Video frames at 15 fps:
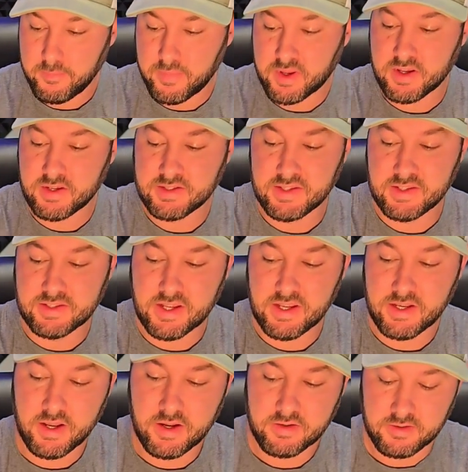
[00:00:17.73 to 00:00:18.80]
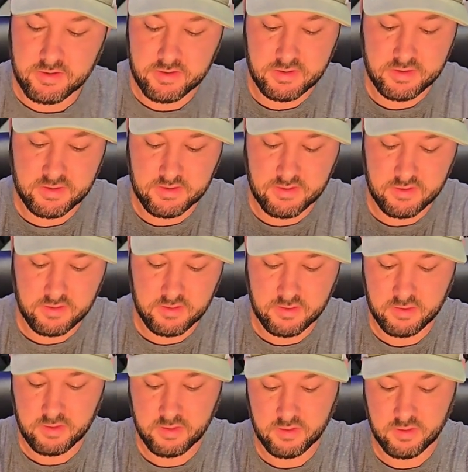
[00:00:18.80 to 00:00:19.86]
Because these connectors,
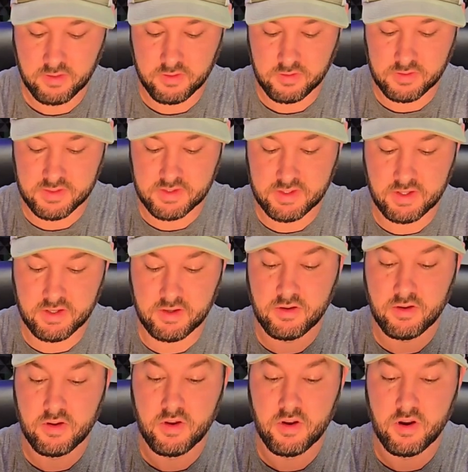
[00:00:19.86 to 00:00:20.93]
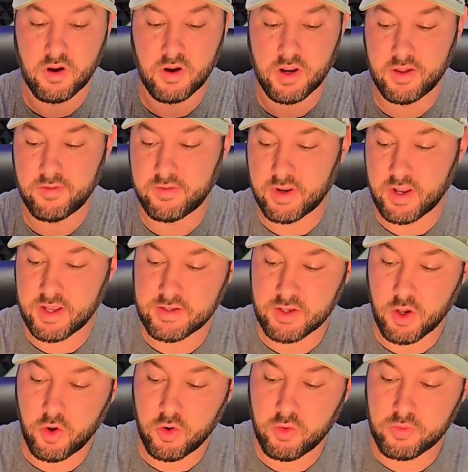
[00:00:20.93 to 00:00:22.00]
you can see, we're going to have a
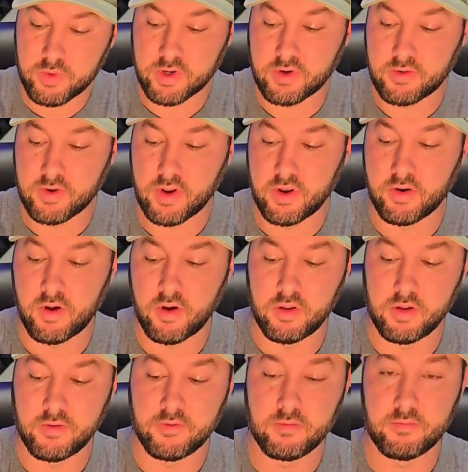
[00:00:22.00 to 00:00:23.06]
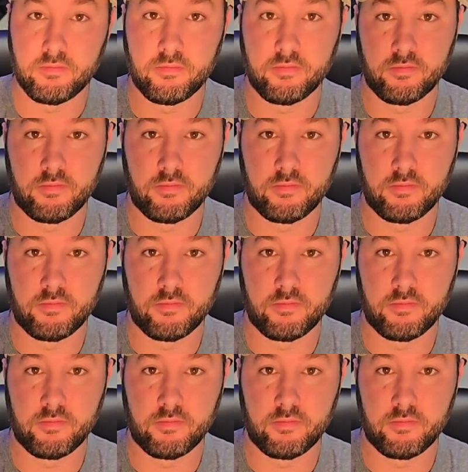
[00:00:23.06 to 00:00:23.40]
nice O-ring around all of them.